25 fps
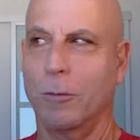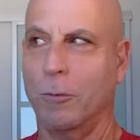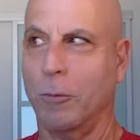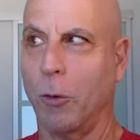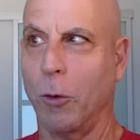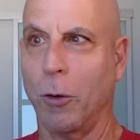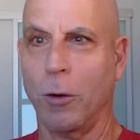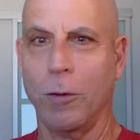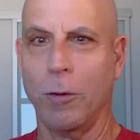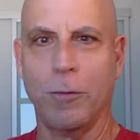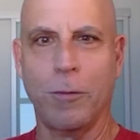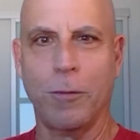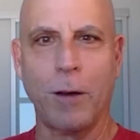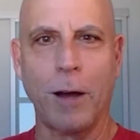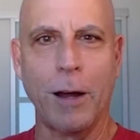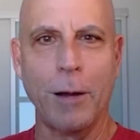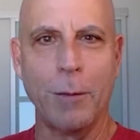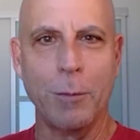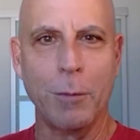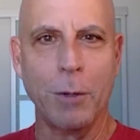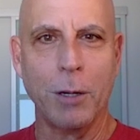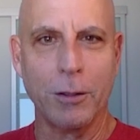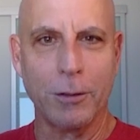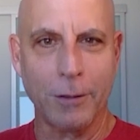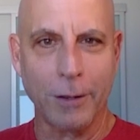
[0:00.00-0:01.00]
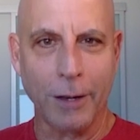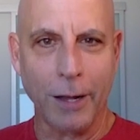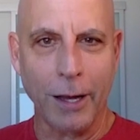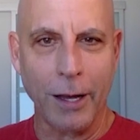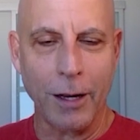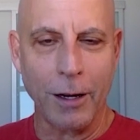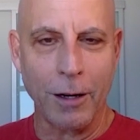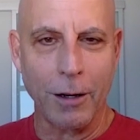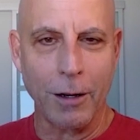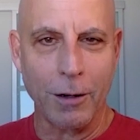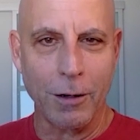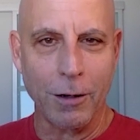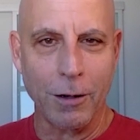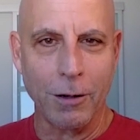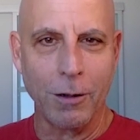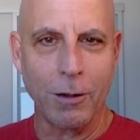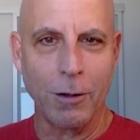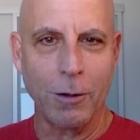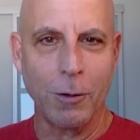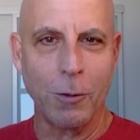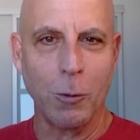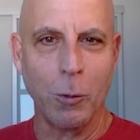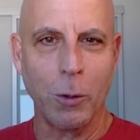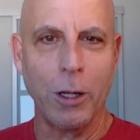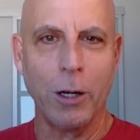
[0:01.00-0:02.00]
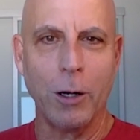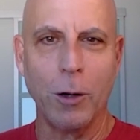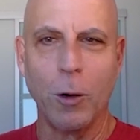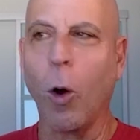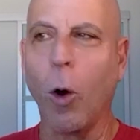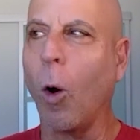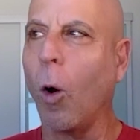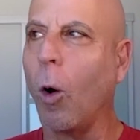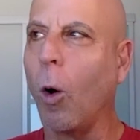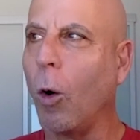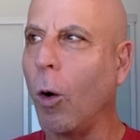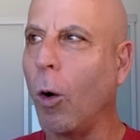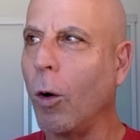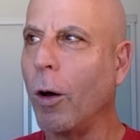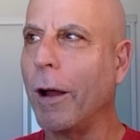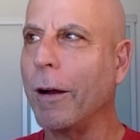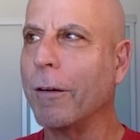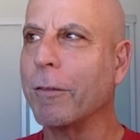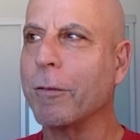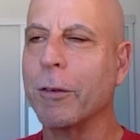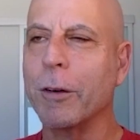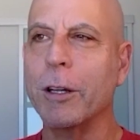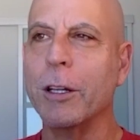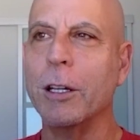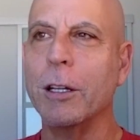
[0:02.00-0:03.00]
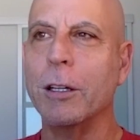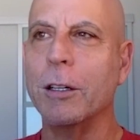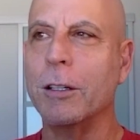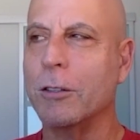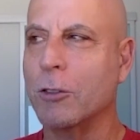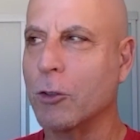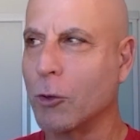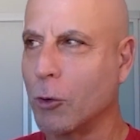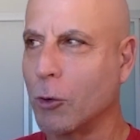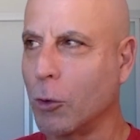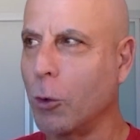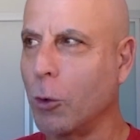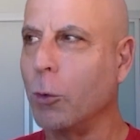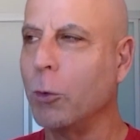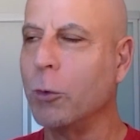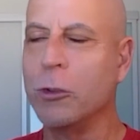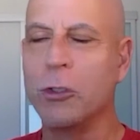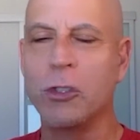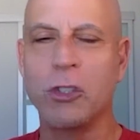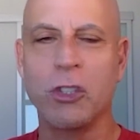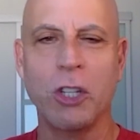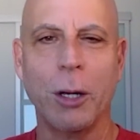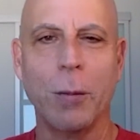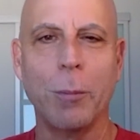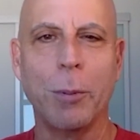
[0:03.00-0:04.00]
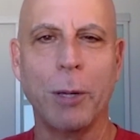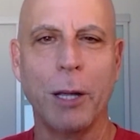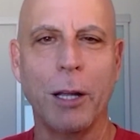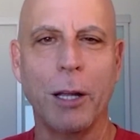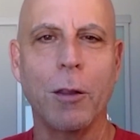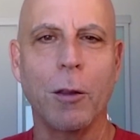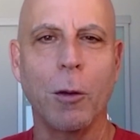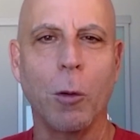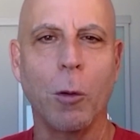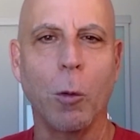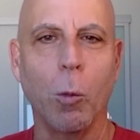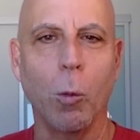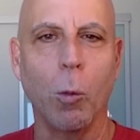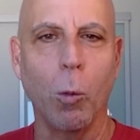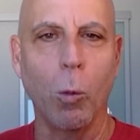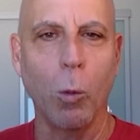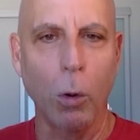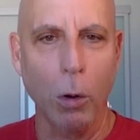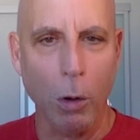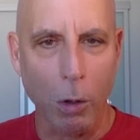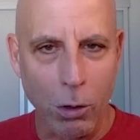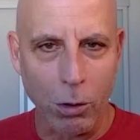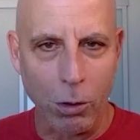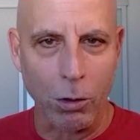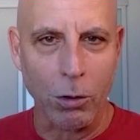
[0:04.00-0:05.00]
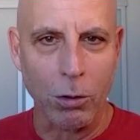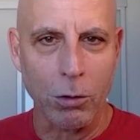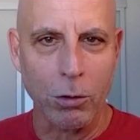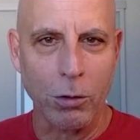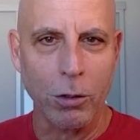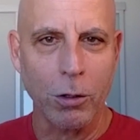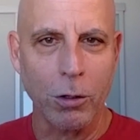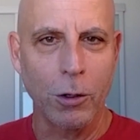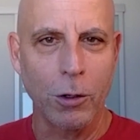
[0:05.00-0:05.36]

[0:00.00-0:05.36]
4 or 5 months later, when every cruise ship in the world